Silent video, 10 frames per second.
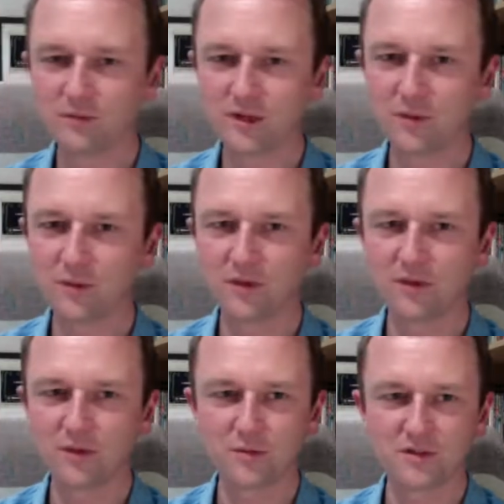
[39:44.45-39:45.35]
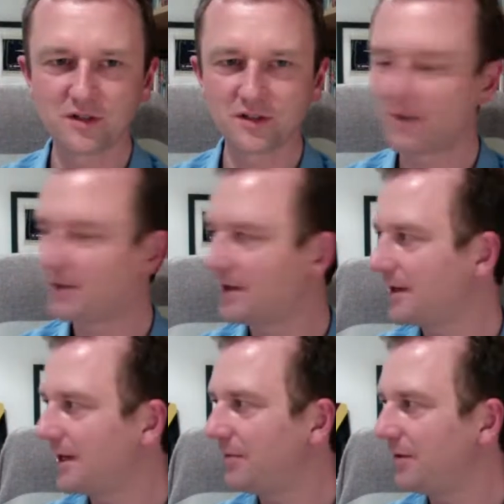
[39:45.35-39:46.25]
And what we thought was just going to be a
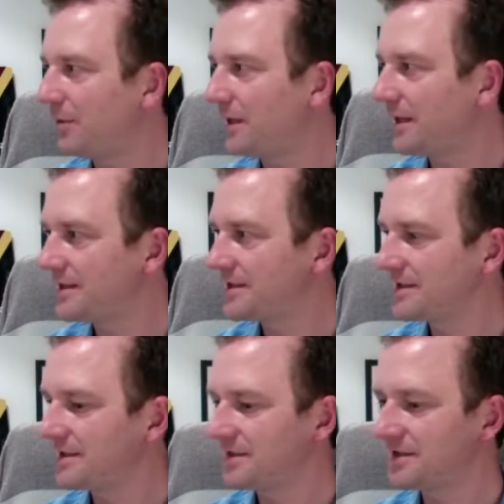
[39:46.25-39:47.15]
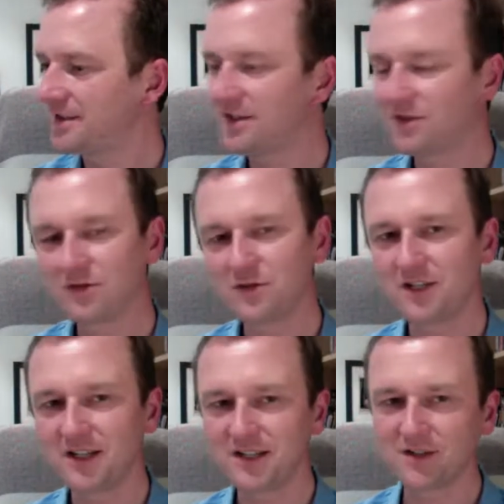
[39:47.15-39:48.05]
couple of weeks, see us through
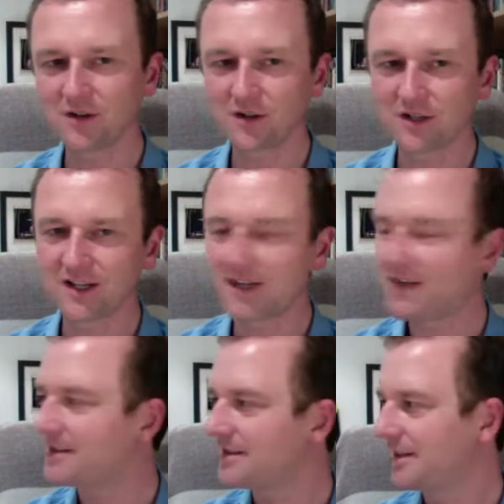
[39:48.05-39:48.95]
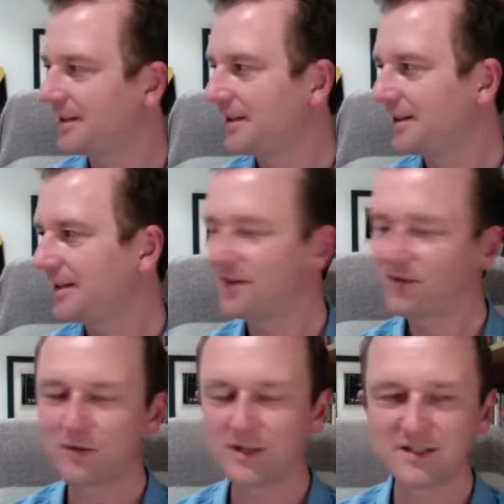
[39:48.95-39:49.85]
to Easter holidays, get
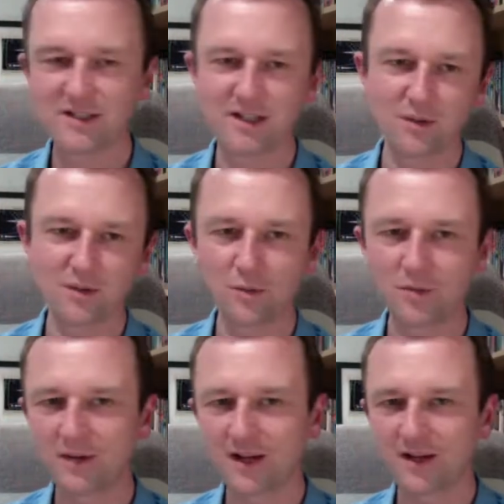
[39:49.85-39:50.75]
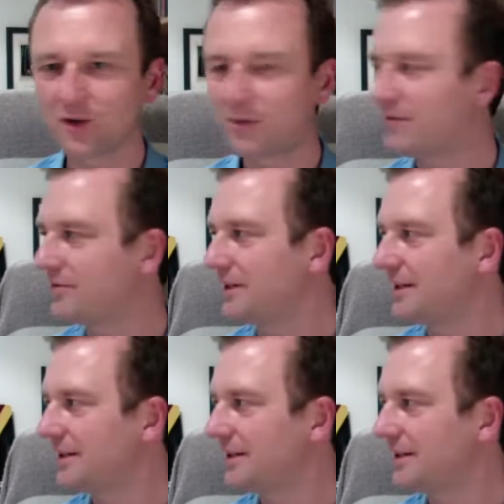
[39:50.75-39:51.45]
through Easter, we'll all be back, it'll all be fine.